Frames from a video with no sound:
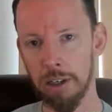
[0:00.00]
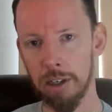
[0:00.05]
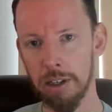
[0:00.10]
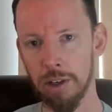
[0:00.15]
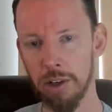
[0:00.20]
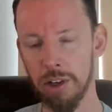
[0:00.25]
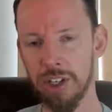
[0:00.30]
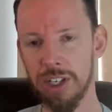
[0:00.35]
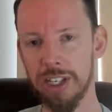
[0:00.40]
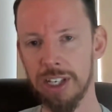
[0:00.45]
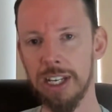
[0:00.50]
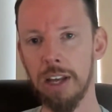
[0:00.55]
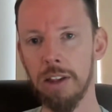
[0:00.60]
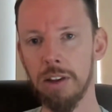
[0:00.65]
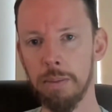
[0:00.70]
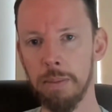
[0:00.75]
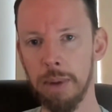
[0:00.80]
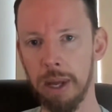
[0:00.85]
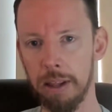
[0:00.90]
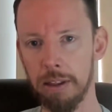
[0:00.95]
So this is the
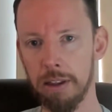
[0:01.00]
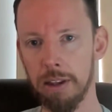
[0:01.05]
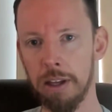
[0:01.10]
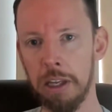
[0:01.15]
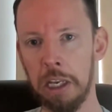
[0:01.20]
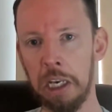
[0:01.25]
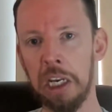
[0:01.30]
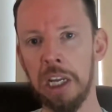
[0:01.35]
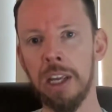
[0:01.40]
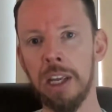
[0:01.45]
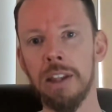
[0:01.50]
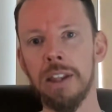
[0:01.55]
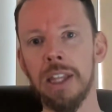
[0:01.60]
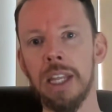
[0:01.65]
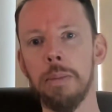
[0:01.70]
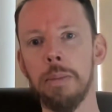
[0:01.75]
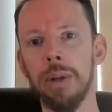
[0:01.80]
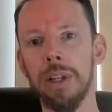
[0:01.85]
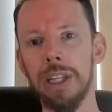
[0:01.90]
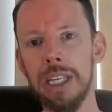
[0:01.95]
other myth.
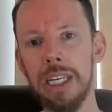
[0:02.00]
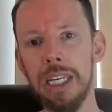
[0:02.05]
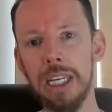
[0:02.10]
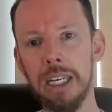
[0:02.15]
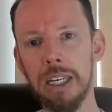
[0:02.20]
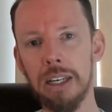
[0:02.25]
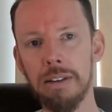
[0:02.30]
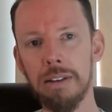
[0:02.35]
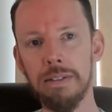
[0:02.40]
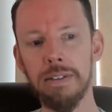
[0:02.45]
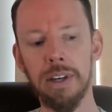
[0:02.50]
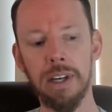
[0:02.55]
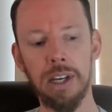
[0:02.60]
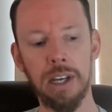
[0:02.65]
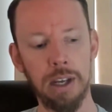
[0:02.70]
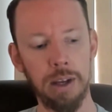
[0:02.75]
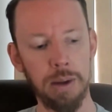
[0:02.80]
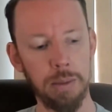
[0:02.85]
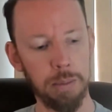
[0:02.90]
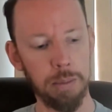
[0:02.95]
They believe
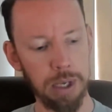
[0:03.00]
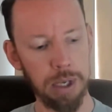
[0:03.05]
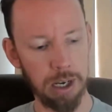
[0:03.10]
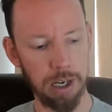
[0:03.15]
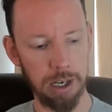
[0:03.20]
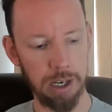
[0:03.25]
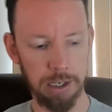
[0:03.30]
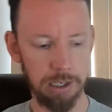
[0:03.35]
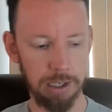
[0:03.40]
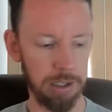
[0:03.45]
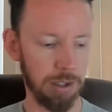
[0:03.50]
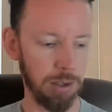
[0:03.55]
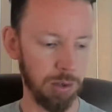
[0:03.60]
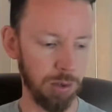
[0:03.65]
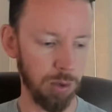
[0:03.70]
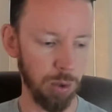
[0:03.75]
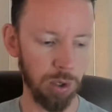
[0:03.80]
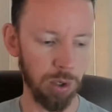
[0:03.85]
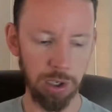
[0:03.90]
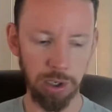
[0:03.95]
because the
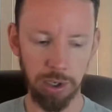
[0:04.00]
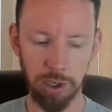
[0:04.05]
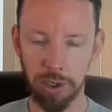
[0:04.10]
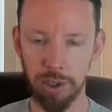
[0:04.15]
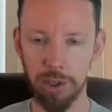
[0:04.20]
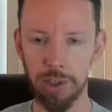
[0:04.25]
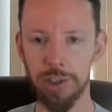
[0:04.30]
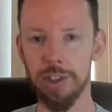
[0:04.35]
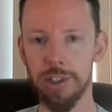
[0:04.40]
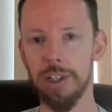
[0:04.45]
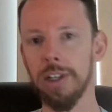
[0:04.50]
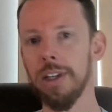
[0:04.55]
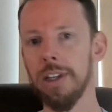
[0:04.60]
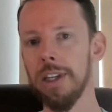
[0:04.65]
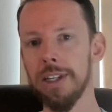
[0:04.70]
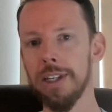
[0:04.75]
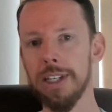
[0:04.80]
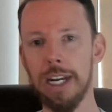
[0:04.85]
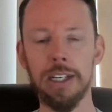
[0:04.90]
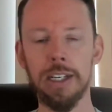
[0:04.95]
Googlers and
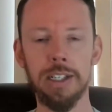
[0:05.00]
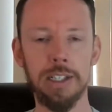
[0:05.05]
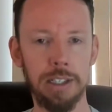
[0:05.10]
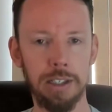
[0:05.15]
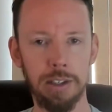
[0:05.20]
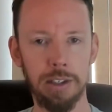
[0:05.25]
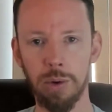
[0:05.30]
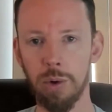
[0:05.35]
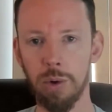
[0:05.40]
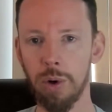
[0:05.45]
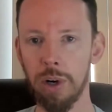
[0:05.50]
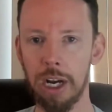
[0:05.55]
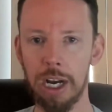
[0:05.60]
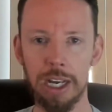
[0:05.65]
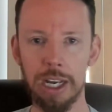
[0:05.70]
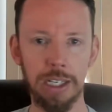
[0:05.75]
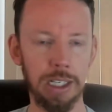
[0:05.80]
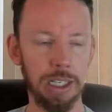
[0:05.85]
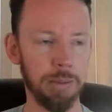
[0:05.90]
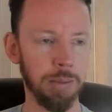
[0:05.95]
these ex-Google
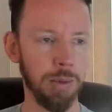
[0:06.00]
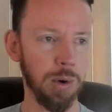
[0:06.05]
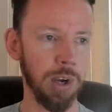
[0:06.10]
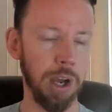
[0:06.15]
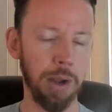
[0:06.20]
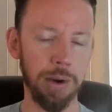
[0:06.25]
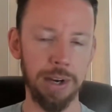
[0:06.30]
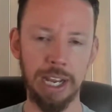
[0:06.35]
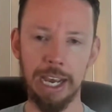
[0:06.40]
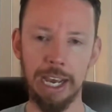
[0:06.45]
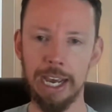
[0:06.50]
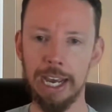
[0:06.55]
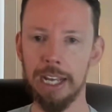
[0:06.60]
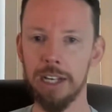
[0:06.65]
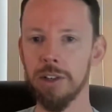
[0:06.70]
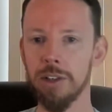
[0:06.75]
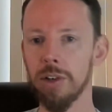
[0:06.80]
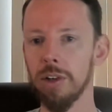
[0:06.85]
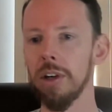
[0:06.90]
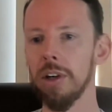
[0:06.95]
guys like Mo
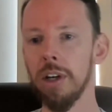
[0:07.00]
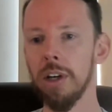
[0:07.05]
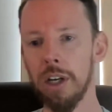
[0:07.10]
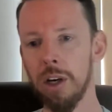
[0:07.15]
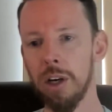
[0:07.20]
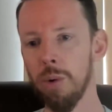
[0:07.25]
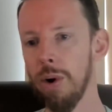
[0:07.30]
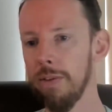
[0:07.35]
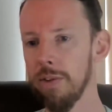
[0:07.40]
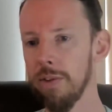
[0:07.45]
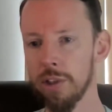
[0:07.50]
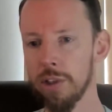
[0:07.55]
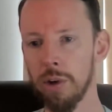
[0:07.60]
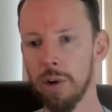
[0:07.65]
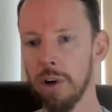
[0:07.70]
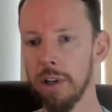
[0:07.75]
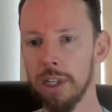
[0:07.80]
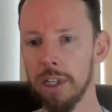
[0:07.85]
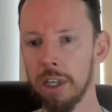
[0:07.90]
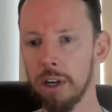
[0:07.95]
Gaudat or whoever's
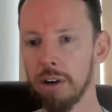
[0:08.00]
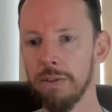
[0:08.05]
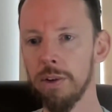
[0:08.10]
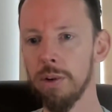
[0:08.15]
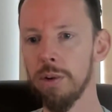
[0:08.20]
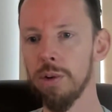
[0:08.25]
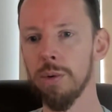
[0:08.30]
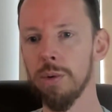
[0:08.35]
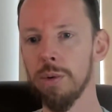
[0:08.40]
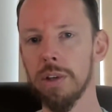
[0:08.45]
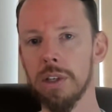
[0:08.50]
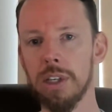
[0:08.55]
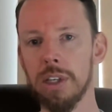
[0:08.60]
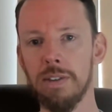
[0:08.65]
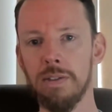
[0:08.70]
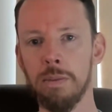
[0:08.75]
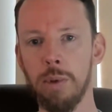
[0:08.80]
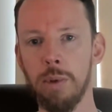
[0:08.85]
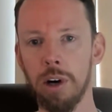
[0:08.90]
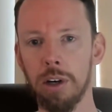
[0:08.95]
going on the interviews with
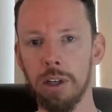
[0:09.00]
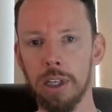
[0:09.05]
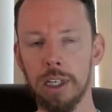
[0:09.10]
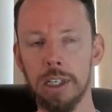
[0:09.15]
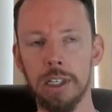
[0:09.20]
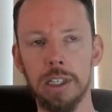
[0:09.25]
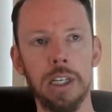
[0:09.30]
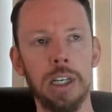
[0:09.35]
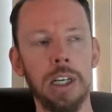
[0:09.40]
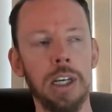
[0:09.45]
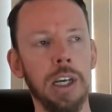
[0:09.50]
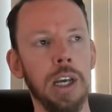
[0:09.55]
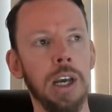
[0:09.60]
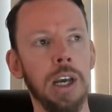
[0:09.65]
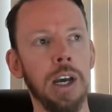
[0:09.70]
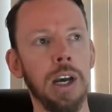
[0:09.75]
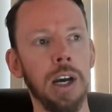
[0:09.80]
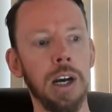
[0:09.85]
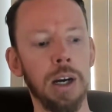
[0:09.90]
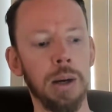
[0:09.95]
Stephen Bartlett,
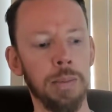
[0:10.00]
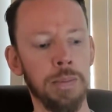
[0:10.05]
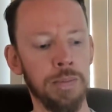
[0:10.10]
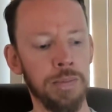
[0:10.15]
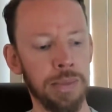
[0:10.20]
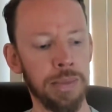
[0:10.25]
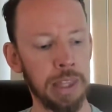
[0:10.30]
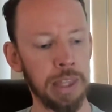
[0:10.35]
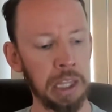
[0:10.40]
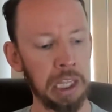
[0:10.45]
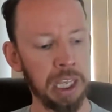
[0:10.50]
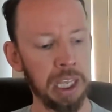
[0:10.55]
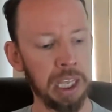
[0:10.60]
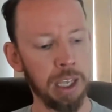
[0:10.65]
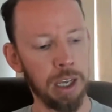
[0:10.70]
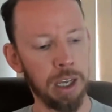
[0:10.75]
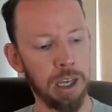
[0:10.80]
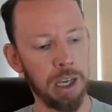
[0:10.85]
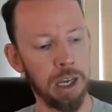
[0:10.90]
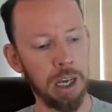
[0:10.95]

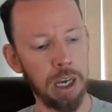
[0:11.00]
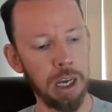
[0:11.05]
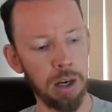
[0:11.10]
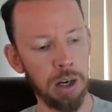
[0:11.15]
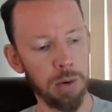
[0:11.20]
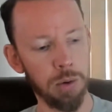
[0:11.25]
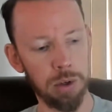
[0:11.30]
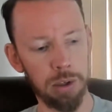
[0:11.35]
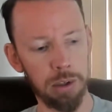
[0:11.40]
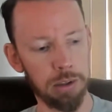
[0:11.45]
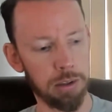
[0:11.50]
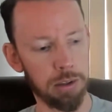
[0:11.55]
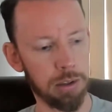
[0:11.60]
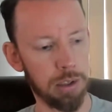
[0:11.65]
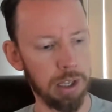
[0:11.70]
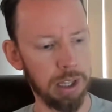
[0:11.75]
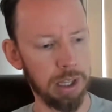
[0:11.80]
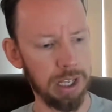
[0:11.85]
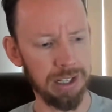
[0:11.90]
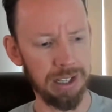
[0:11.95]
or
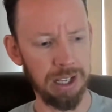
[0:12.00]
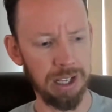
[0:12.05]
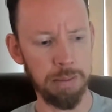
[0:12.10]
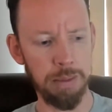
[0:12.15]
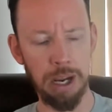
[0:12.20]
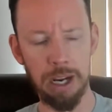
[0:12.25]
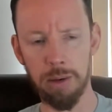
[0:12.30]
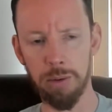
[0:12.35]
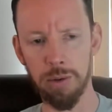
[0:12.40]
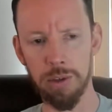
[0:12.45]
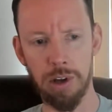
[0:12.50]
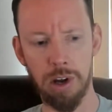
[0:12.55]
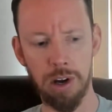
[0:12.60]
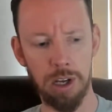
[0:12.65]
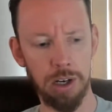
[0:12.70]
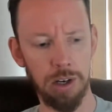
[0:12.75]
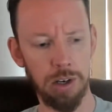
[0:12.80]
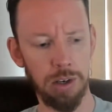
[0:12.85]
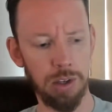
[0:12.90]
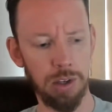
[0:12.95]
I think Glenn Beck was
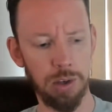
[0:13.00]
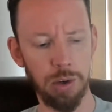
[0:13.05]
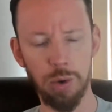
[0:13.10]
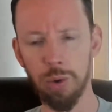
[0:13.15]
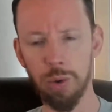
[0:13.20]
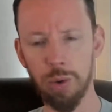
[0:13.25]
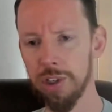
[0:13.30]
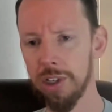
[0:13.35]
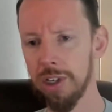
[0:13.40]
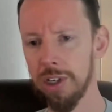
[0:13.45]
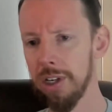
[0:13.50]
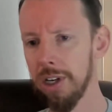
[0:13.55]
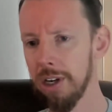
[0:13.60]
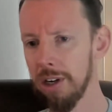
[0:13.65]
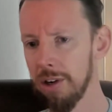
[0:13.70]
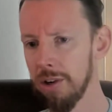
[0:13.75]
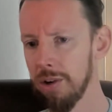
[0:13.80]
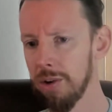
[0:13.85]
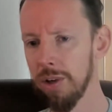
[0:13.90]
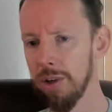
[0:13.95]
talking to the Google
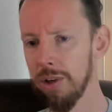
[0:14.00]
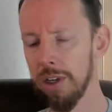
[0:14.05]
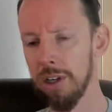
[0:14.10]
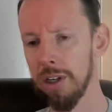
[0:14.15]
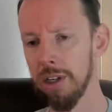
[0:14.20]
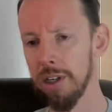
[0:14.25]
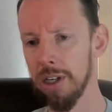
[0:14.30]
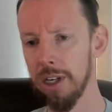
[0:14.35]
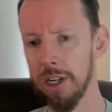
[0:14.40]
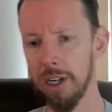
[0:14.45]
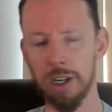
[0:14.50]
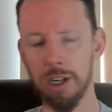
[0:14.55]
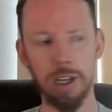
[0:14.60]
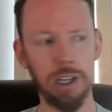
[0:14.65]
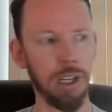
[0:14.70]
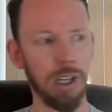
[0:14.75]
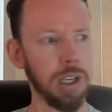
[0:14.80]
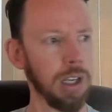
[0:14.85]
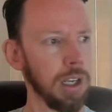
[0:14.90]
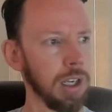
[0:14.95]
CEO and
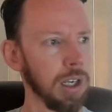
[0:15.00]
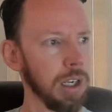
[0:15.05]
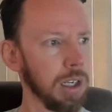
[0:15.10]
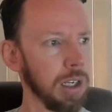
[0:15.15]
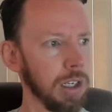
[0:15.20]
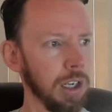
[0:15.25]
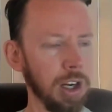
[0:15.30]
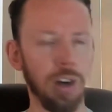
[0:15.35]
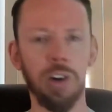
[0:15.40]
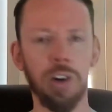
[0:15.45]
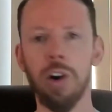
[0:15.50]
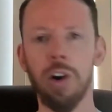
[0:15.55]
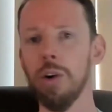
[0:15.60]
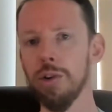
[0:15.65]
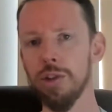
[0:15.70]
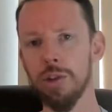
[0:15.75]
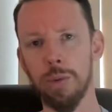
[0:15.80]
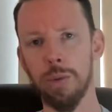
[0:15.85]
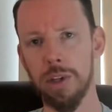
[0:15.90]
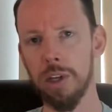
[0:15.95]
Tucker
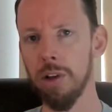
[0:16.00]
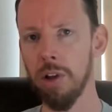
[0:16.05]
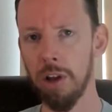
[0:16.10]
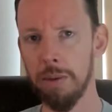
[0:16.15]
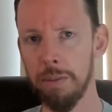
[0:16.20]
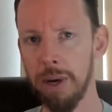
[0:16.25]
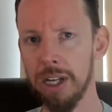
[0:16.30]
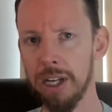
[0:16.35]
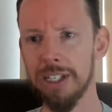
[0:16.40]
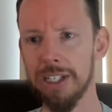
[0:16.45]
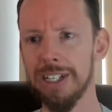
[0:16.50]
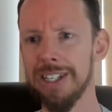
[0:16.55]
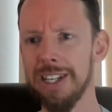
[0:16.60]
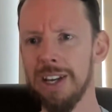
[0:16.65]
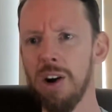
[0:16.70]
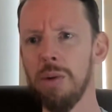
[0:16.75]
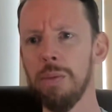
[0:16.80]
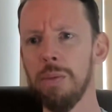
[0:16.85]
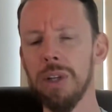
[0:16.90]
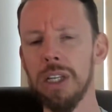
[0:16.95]
Carlson with Elon Musk, because they
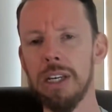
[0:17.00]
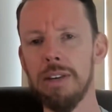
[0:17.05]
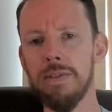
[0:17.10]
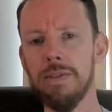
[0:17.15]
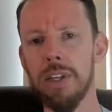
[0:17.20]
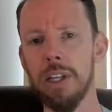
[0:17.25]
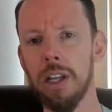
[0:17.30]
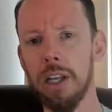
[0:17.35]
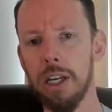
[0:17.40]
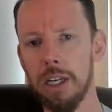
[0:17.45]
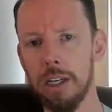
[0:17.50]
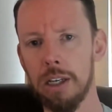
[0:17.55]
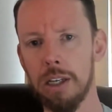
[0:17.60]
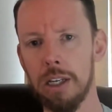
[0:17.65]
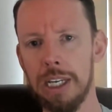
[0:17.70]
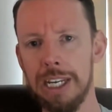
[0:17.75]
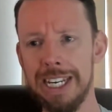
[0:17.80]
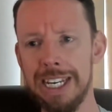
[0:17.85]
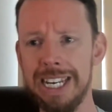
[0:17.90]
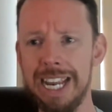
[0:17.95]
all believe that like
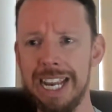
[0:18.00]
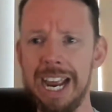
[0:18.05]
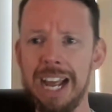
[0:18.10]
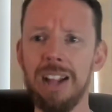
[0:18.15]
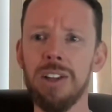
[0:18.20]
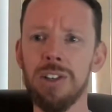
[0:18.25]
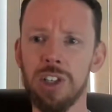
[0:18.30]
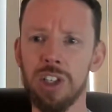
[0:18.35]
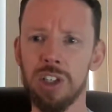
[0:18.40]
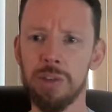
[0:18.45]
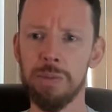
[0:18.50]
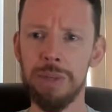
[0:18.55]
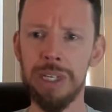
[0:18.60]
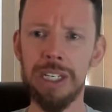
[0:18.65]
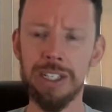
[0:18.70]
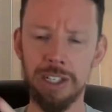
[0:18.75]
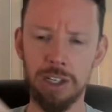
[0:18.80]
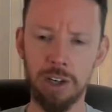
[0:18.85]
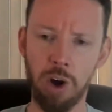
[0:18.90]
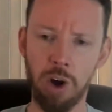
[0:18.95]
intelligence
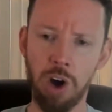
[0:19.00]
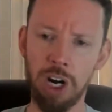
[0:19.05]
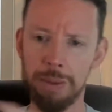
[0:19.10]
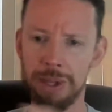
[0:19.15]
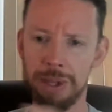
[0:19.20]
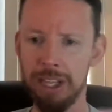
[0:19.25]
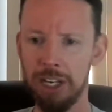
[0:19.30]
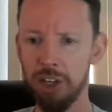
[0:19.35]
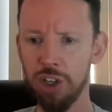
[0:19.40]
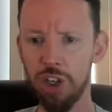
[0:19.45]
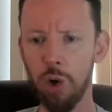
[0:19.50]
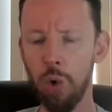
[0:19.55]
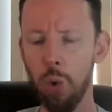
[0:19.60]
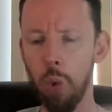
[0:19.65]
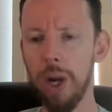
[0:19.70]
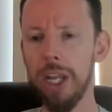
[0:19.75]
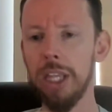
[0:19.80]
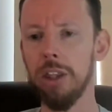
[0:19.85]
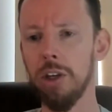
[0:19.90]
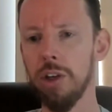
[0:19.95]
means autonomy. They just
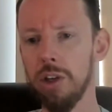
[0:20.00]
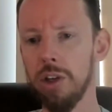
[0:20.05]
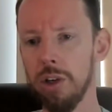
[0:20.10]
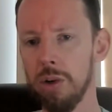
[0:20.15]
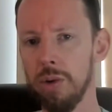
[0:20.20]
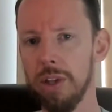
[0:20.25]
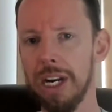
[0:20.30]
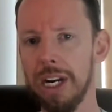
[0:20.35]
equate the two.